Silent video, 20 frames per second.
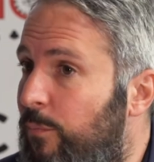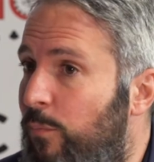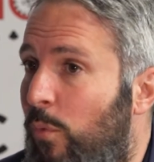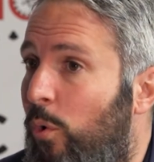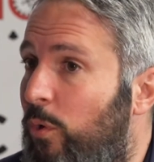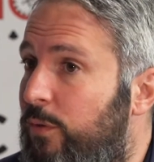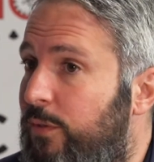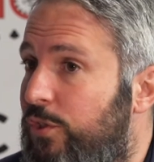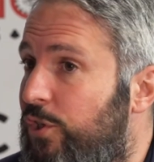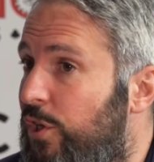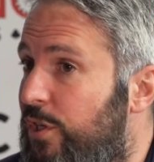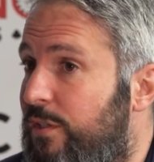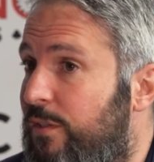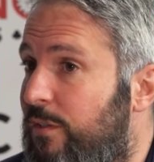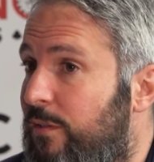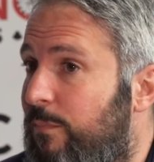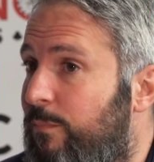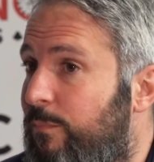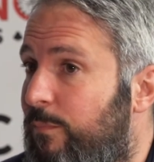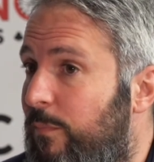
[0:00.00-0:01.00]
Malta just
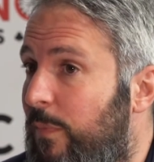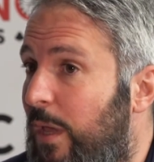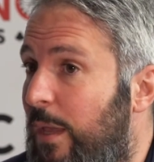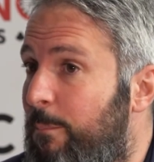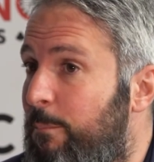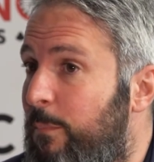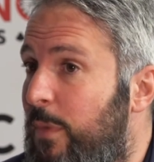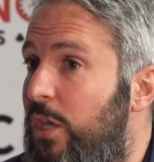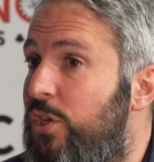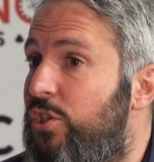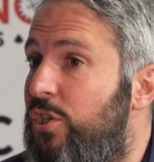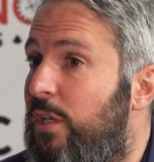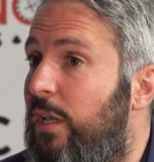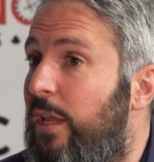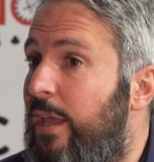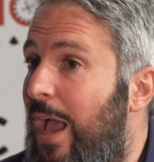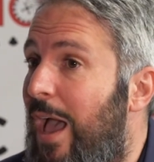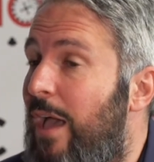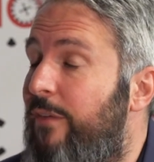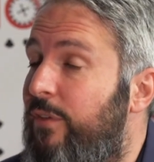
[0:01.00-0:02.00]

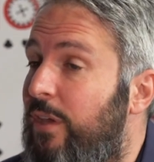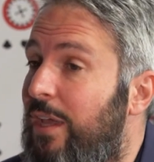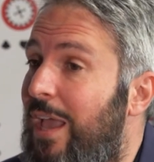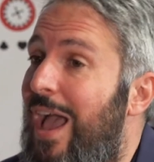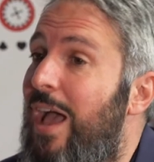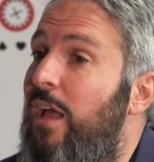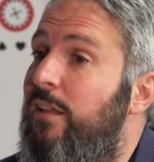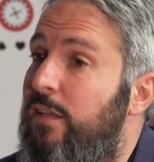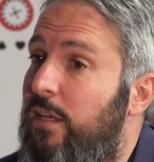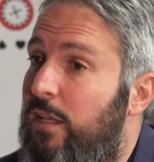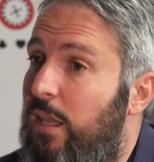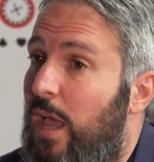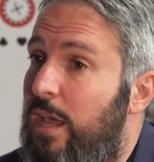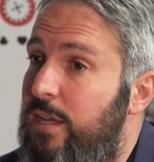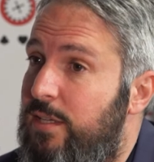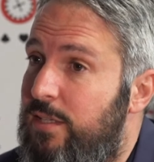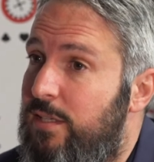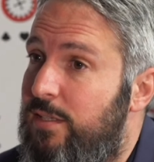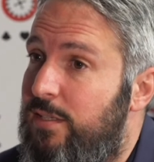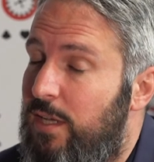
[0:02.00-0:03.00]
immediately, having had that
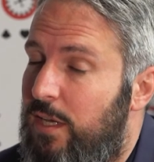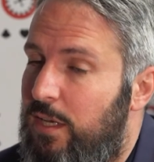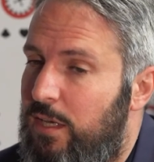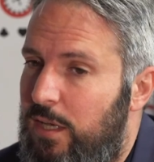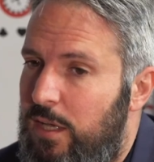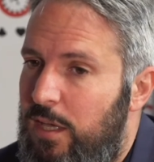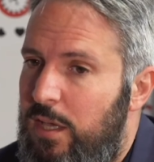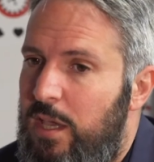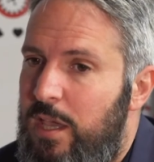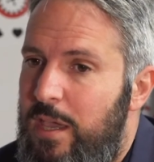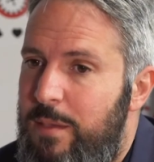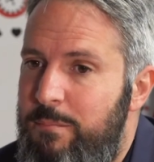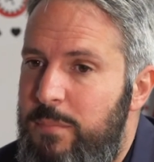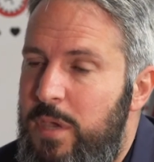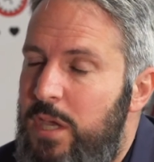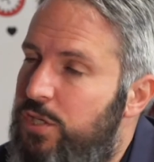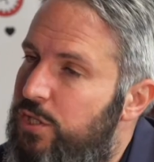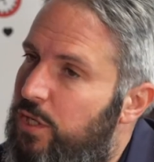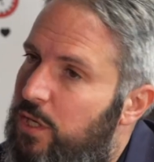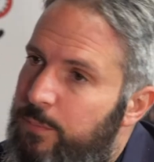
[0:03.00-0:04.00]
licensing,
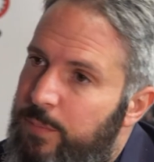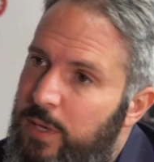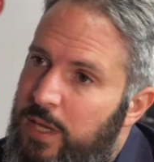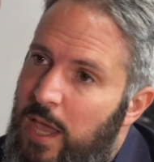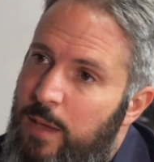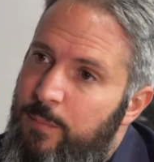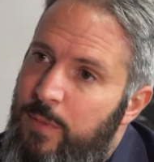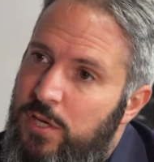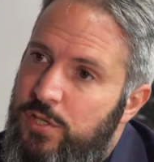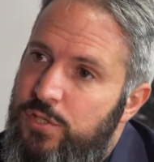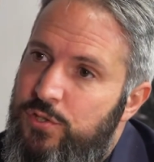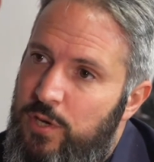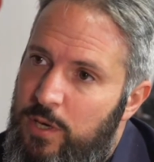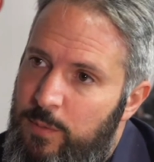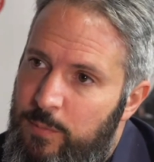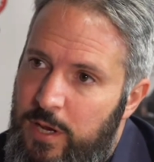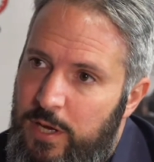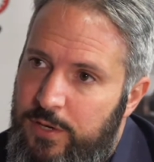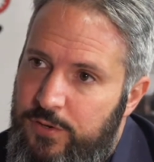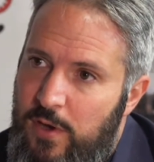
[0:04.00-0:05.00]
immediately became
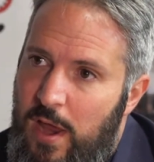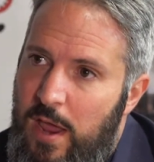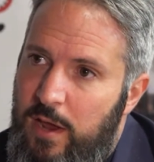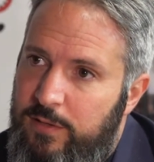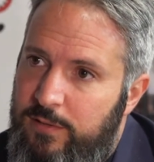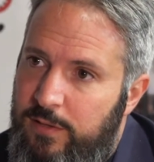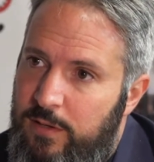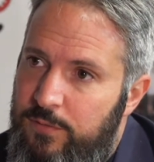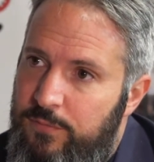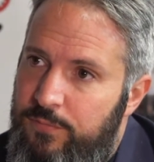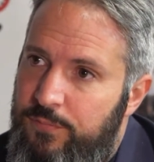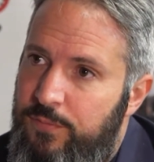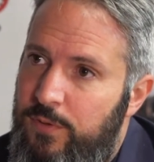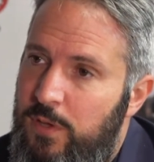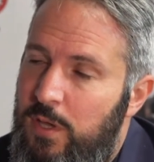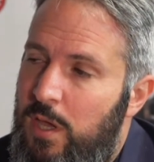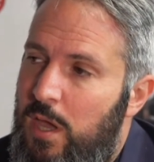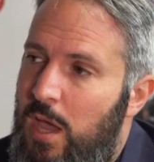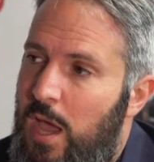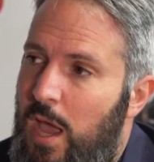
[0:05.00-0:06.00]
extremely attractive
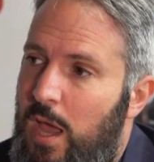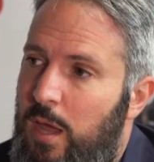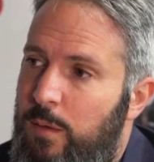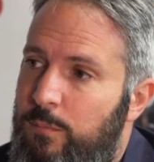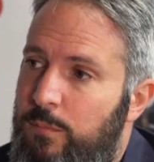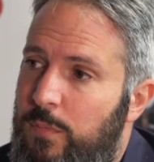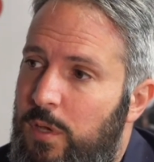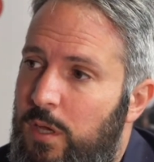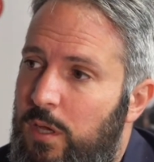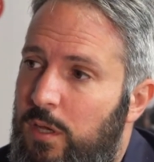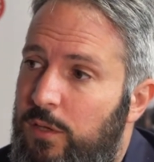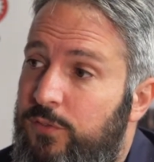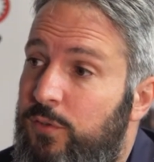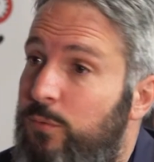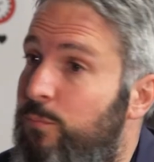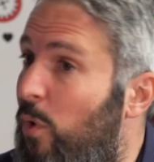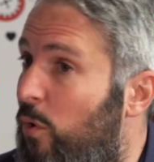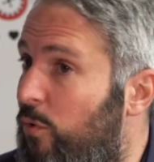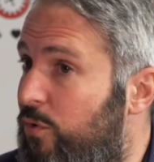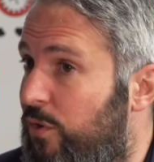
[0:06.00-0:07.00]
to
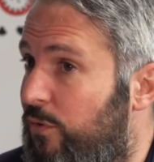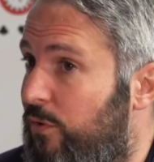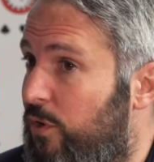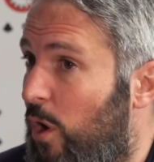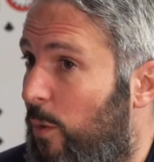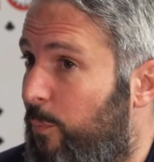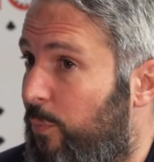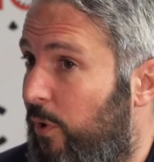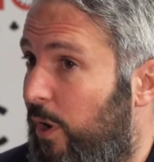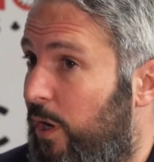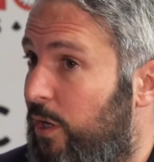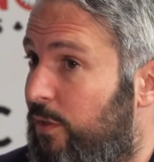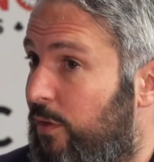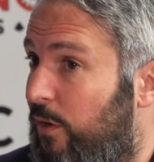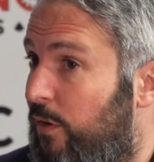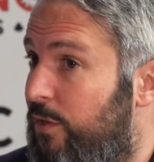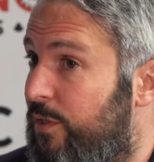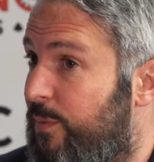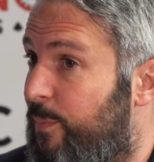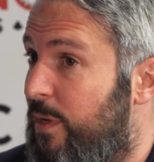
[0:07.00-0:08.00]
most of the
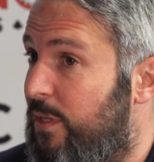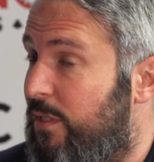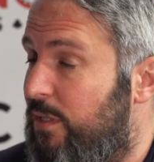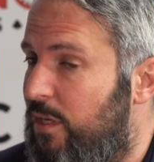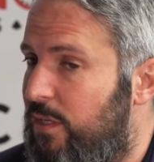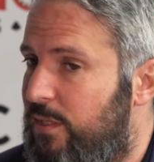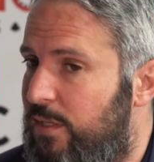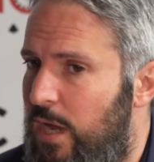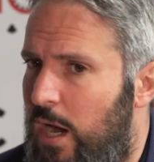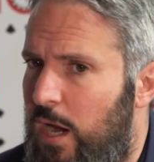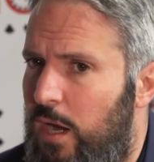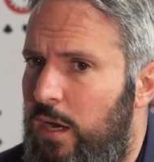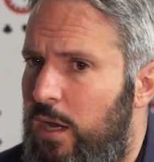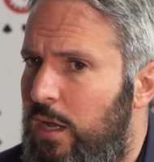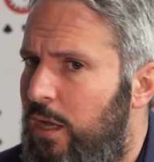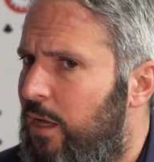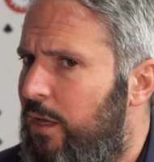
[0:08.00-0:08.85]
operators' business there.